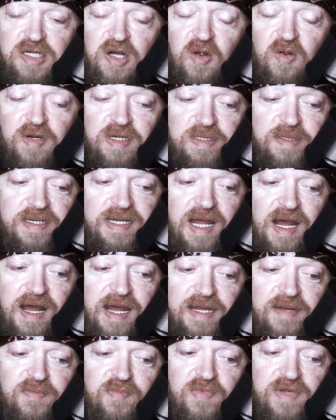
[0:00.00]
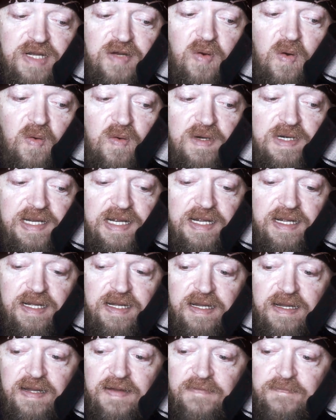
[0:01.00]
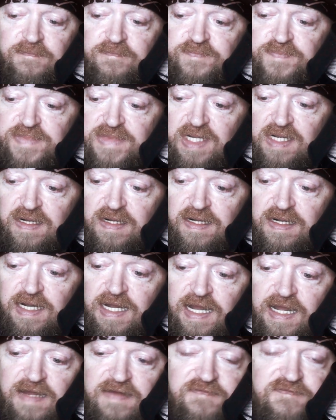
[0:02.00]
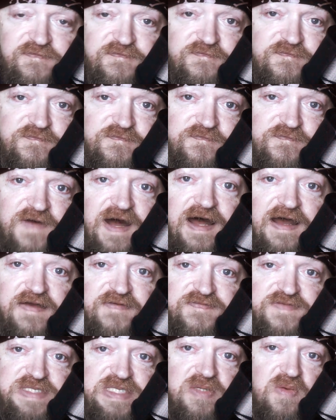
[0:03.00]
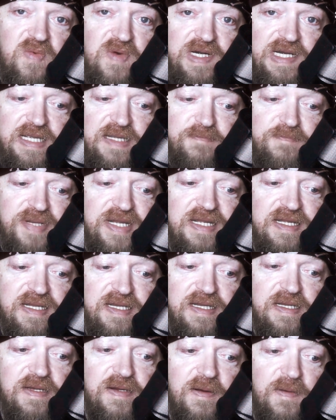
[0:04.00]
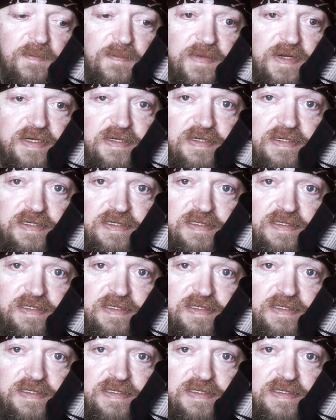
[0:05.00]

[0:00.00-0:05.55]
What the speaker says: currently I am recording at 5:20 p.m.